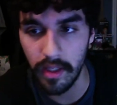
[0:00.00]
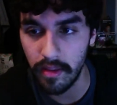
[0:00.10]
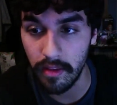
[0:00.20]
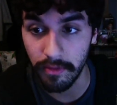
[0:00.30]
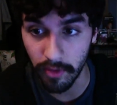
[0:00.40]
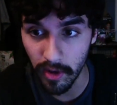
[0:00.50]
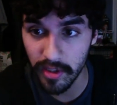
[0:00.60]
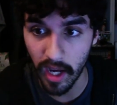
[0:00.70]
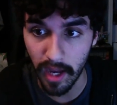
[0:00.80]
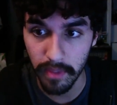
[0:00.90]
the first
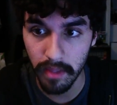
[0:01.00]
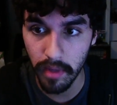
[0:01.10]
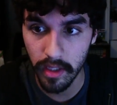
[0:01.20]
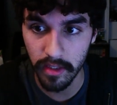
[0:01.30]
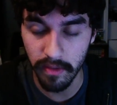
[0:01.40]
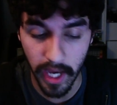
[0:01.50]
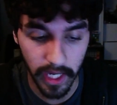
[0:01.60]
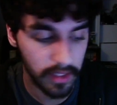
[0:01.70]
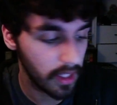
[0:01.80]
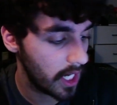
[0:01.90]
omnibus of Hack
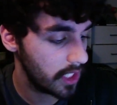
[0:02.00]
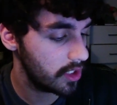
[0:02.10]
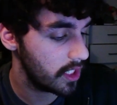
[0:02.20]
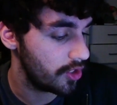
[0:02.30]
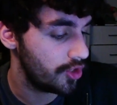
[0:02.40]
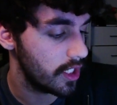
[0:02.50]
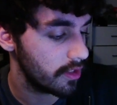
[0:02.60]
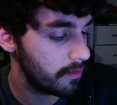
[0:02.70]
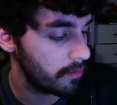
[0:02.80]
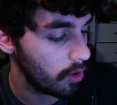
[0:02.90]
Slash is just
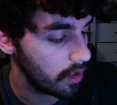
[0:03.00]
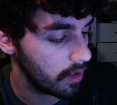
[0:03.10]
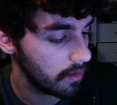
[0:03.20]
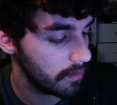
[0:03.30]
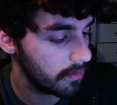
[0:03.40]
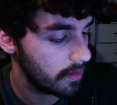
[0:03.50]
full of